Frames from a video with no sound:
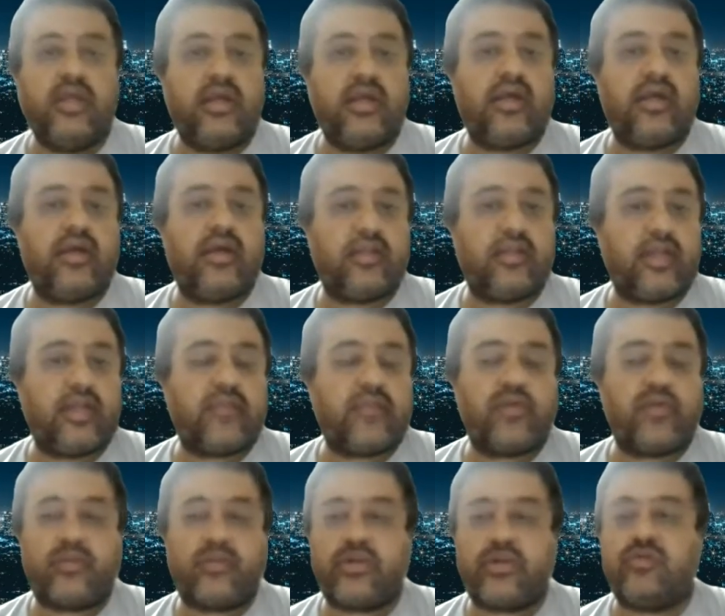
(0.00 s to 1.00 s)
They had
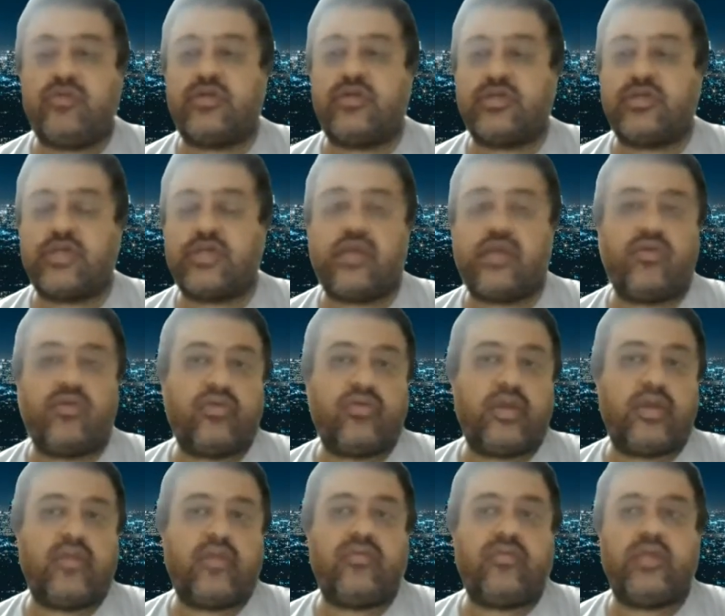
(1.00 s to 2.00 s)
put up a notice. I
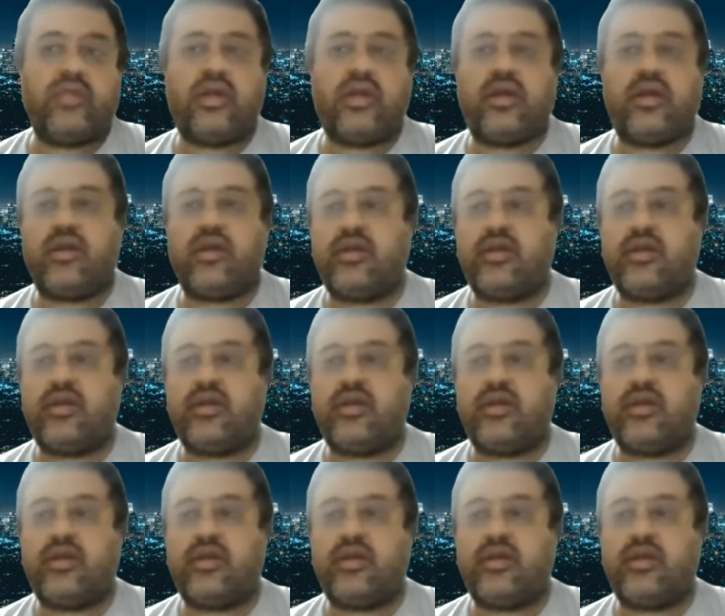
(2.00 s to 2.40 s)
know, yeah,